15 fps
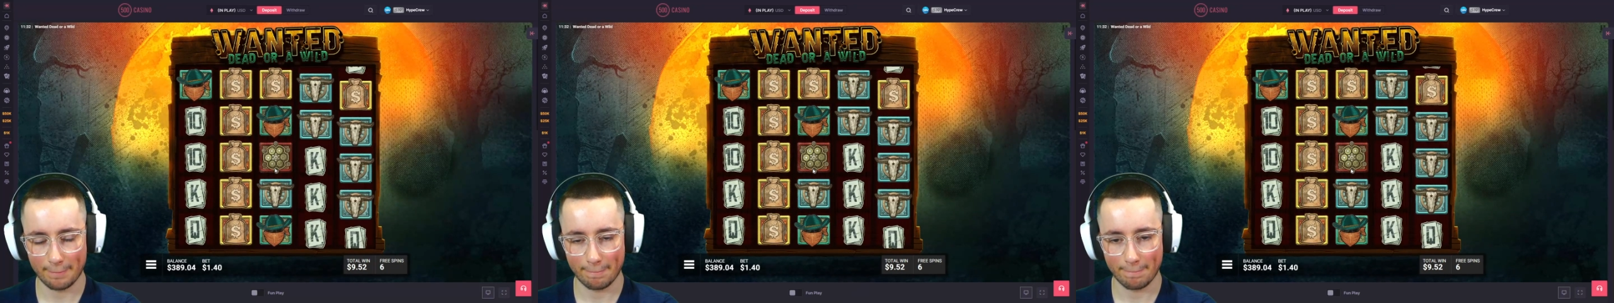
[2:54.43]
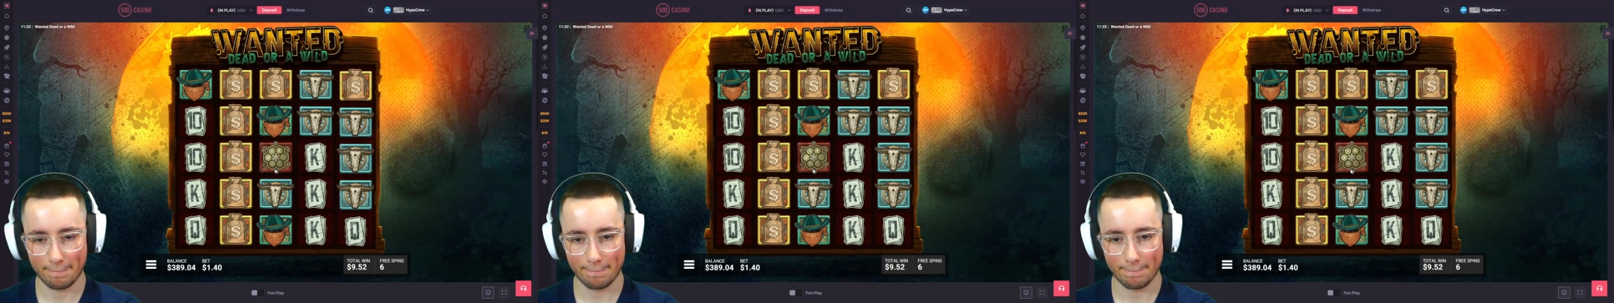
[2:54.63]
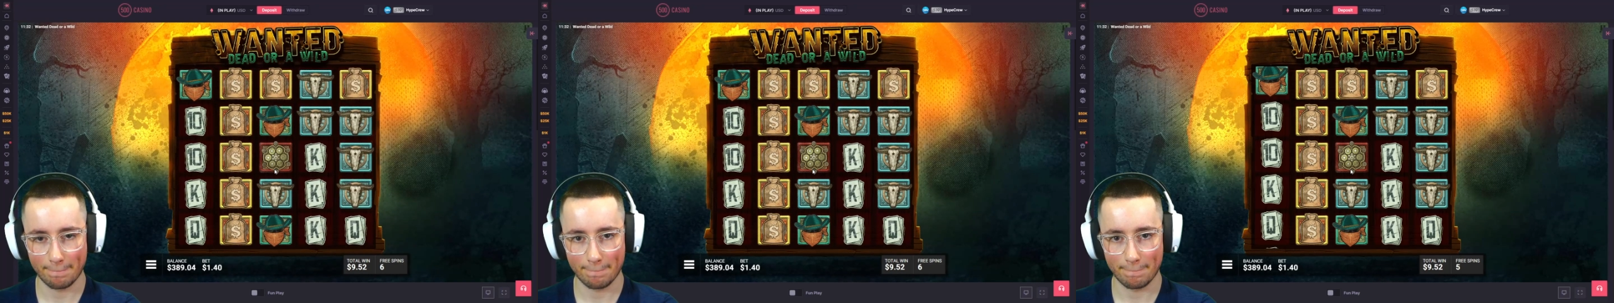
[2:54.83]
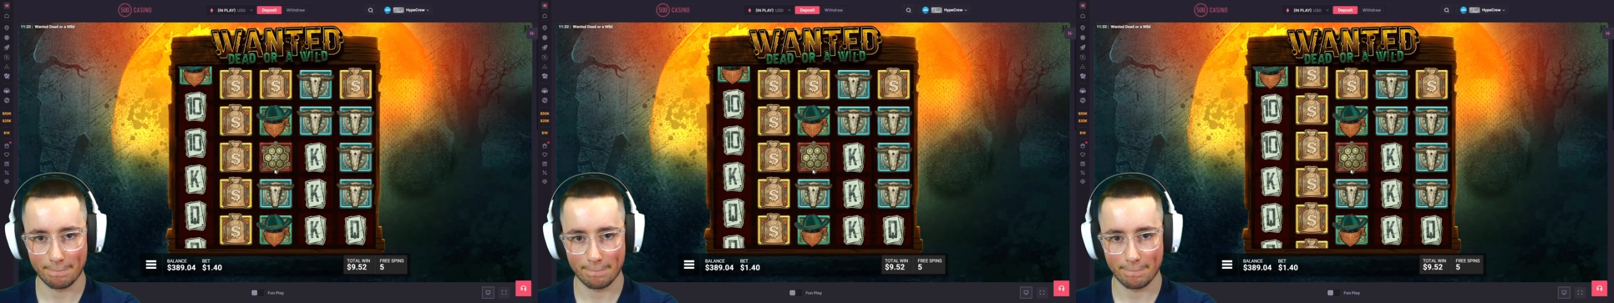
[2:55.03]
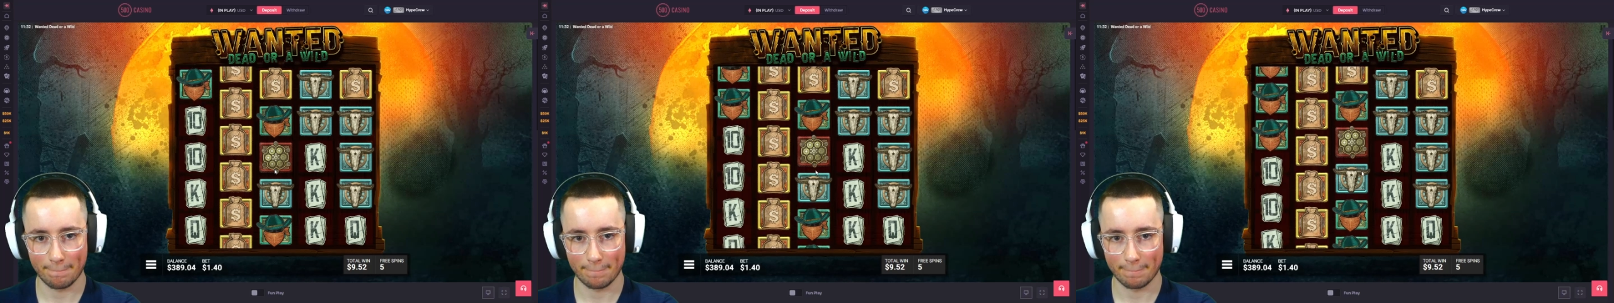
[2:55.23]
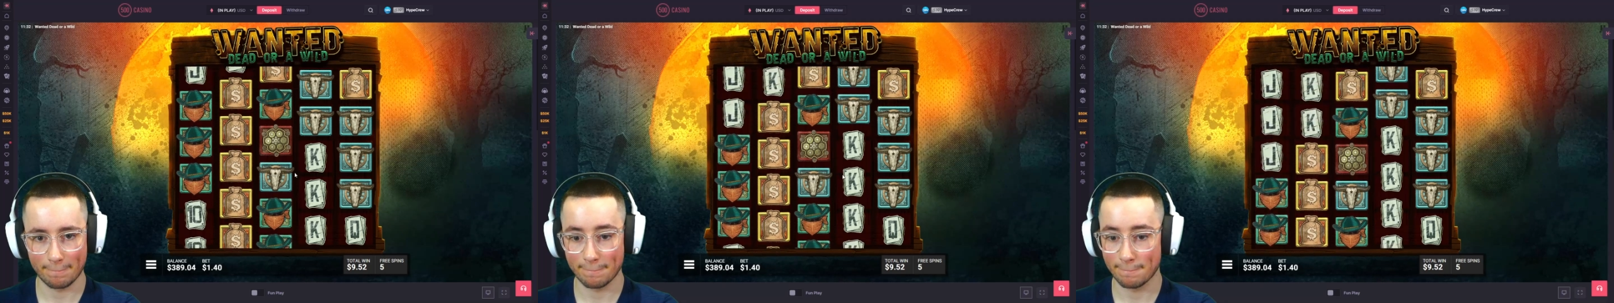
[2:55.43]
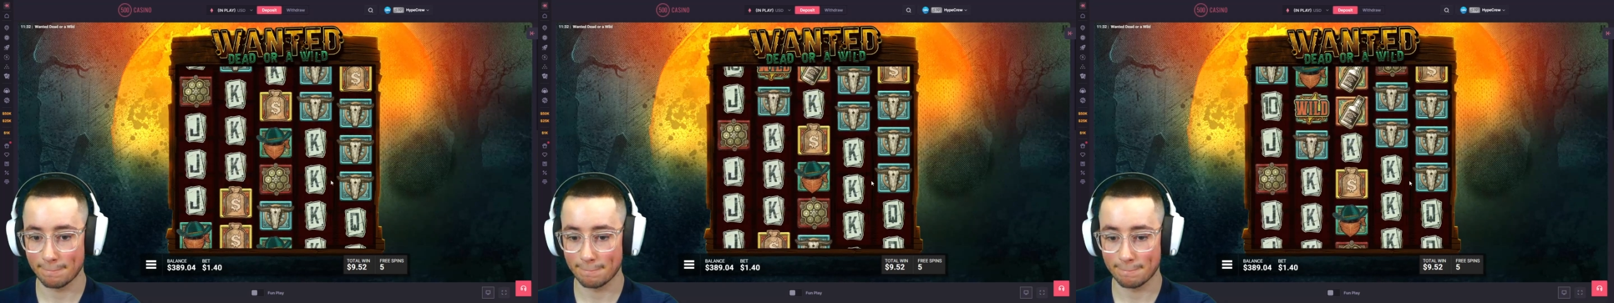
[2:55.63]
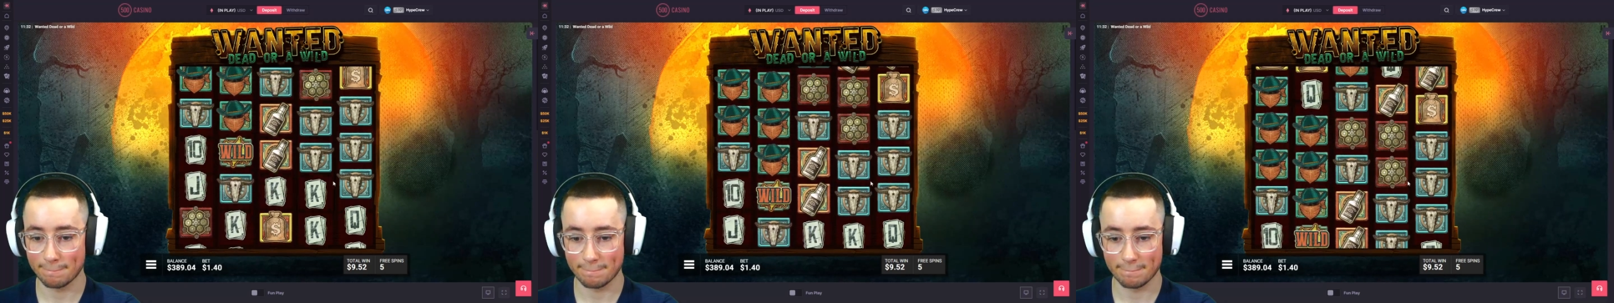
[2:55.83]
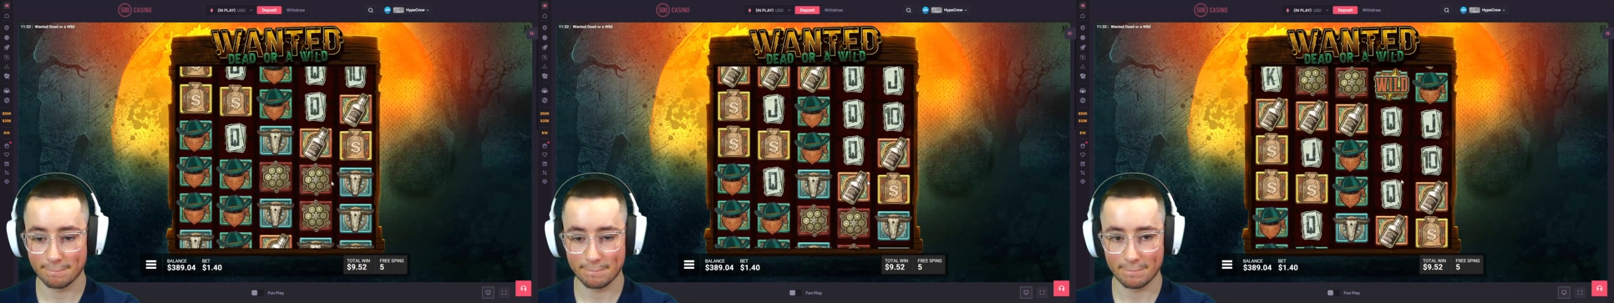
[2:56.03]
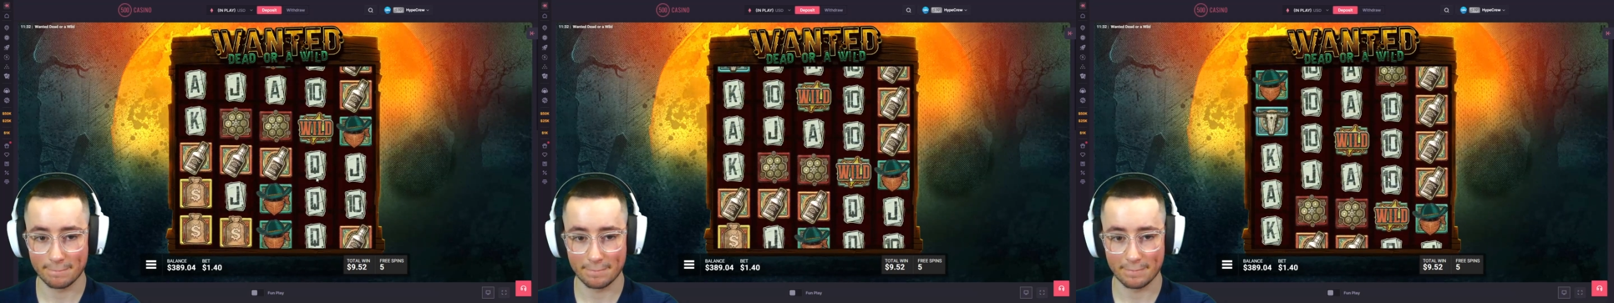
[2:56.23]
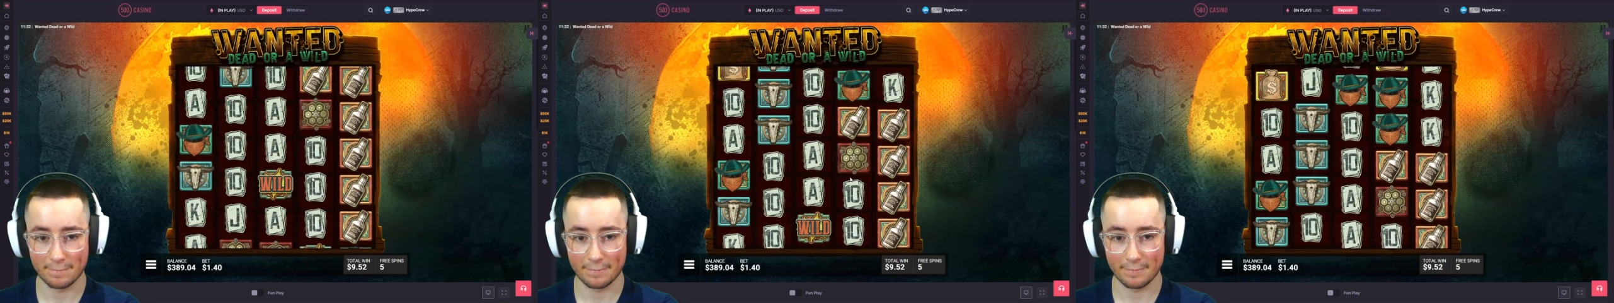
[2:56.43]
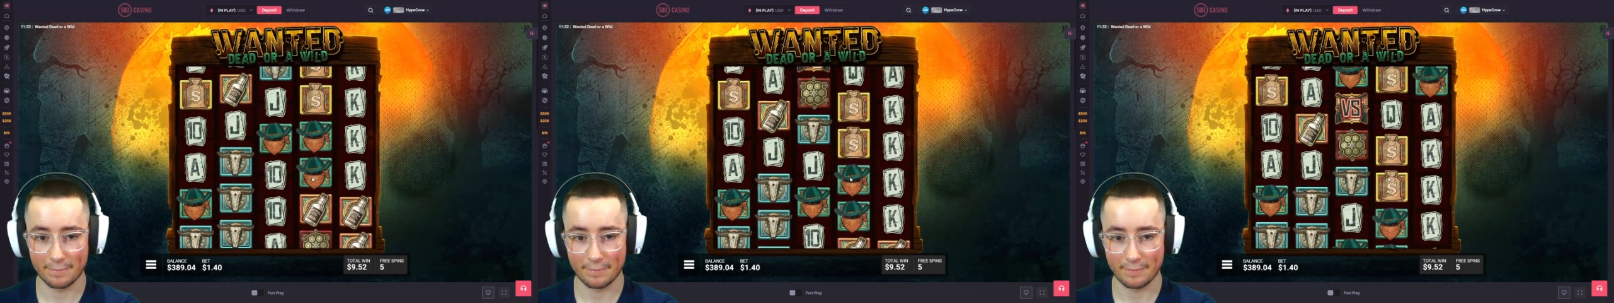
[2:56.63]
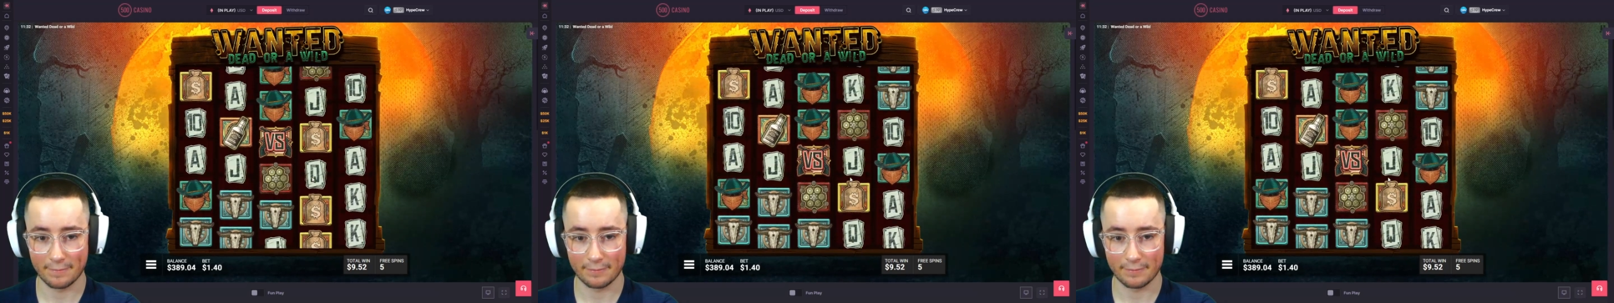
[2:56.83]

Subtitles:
(no one is talking)